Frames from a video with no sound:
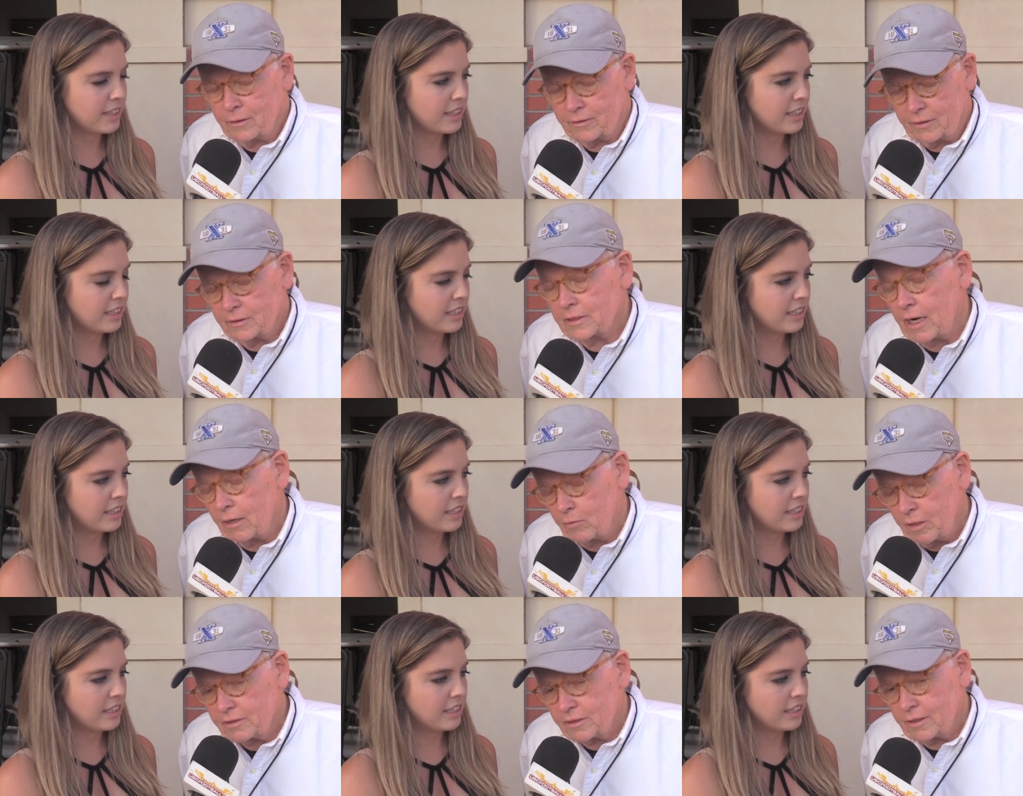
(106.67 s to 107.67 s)
Speaker 1: their entire
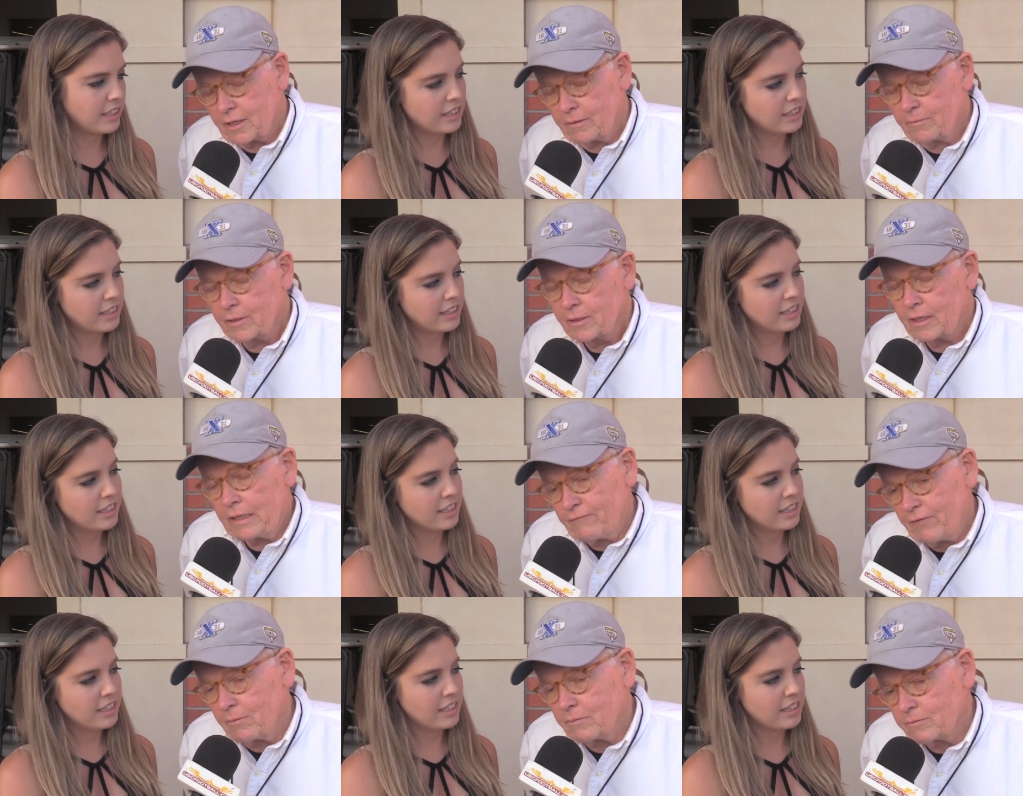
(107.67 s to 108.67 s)
rushing game and
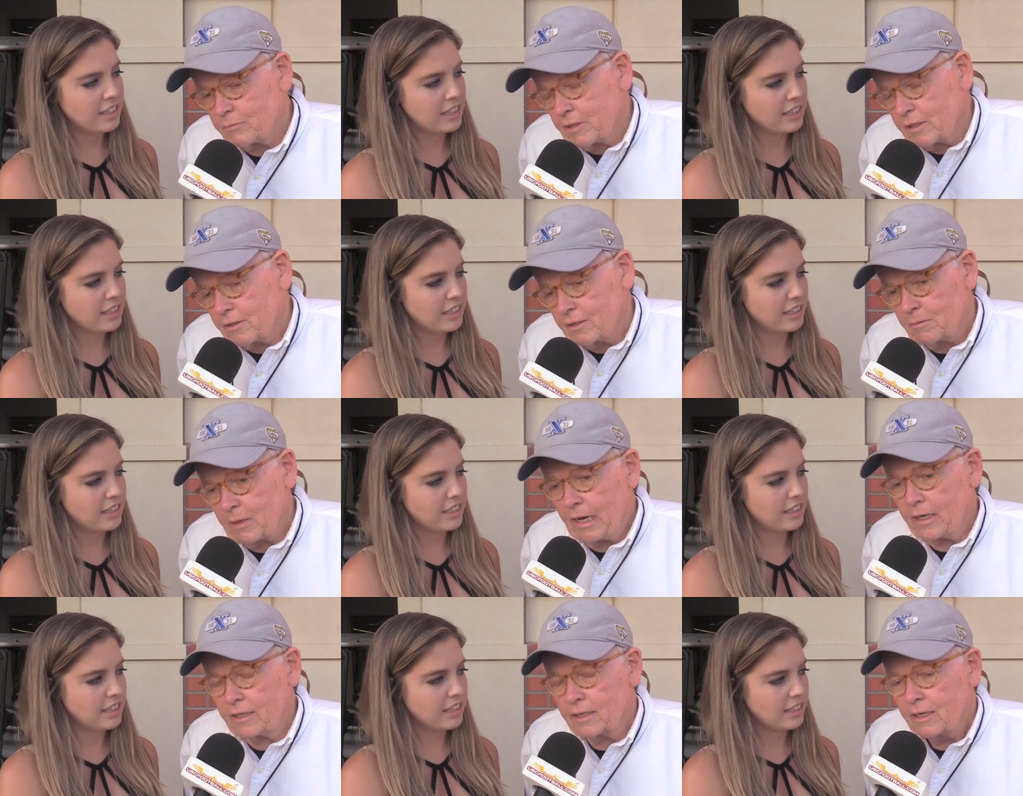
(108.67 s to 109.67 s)
felt pretty good
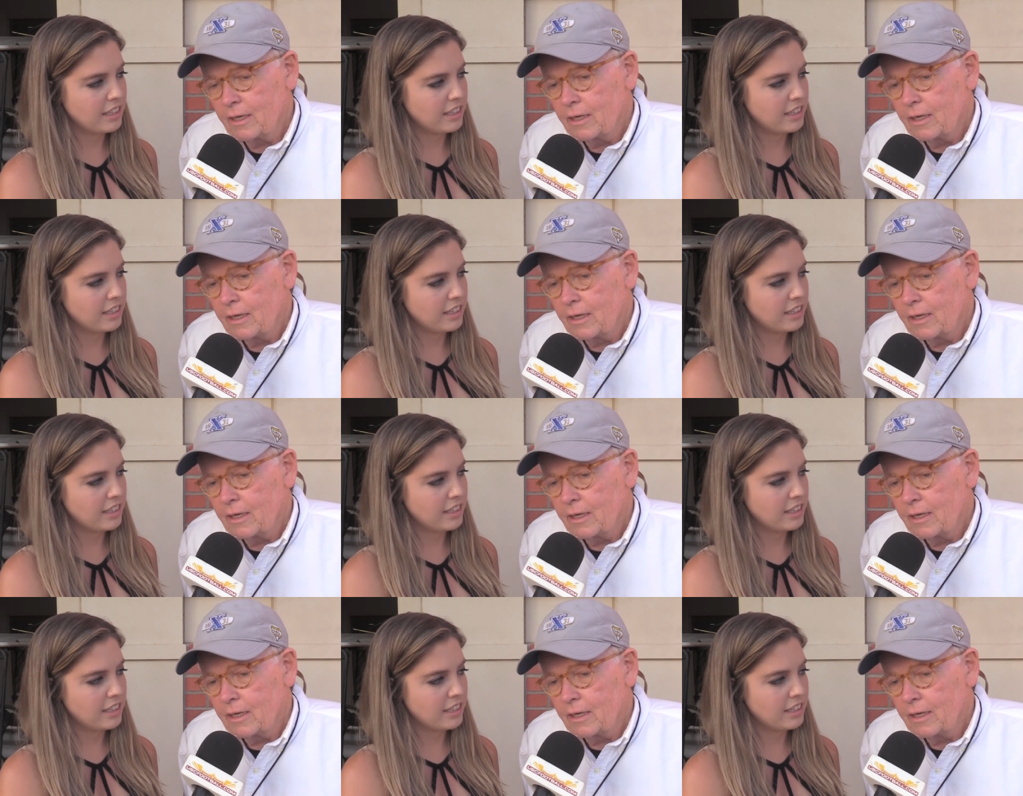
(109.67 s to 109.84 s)
about it.